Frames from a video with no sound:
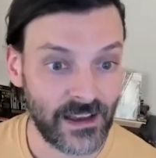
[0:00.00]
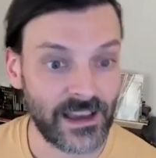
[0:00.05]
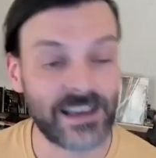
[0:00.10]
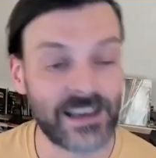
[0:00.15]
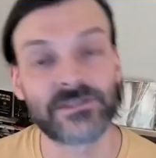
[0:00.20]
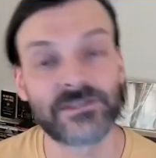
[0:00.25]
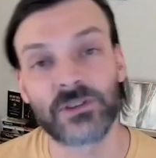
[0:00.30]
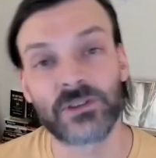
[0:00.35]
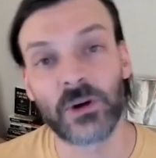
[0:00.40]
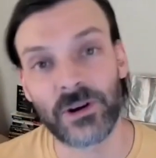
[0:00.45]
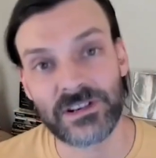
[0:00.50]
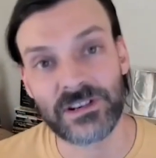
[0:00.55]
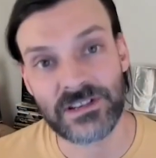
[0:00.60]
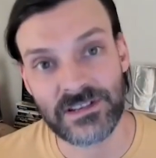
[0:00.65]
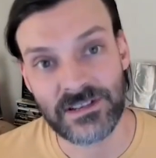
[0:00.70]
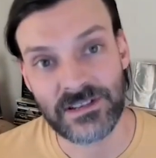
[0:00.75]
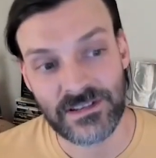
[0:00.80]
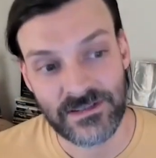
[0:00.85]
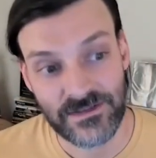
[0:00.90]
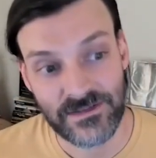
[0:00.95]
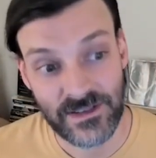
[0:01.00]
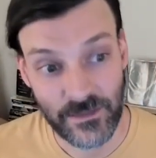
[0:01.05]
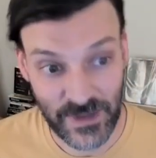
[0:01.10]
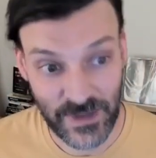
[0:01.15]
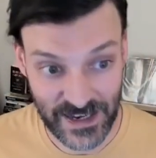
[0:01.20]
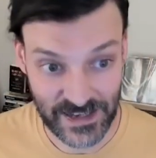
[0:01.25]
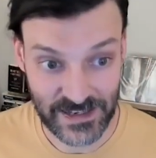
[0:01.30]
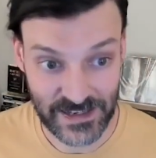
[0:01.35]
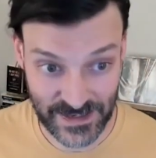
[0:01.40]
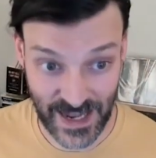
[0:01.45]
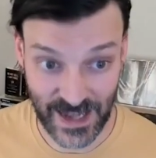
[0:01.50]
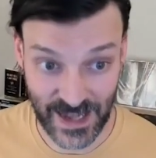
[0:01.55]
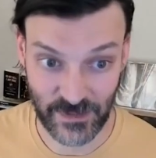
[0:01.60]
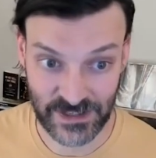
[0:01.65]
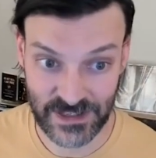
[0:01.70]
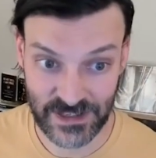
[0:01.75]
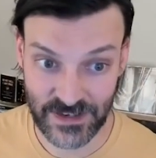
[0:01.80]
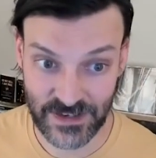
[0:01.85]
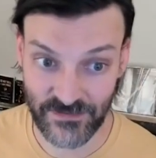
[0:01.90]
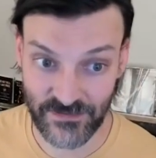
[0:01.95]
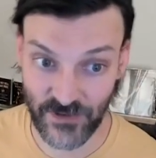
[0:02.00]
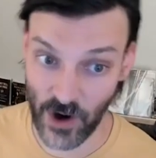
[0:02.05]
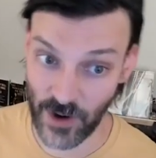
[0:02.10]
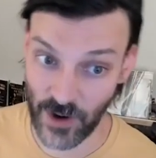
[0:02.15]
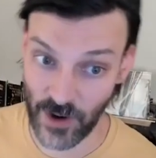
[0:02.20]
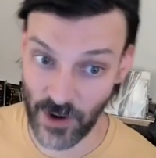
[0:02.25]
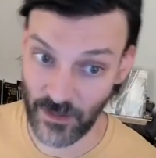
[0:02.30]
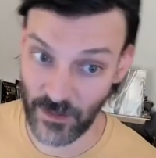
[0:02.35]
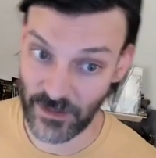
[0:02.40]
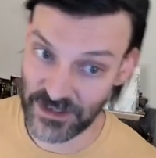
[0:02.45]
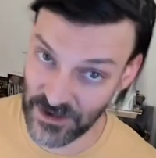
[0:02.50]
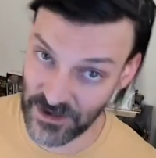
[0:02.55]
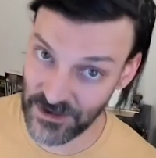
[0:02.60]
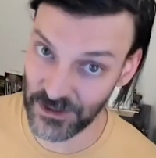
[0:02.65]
And of course, the many statements pharmaceutical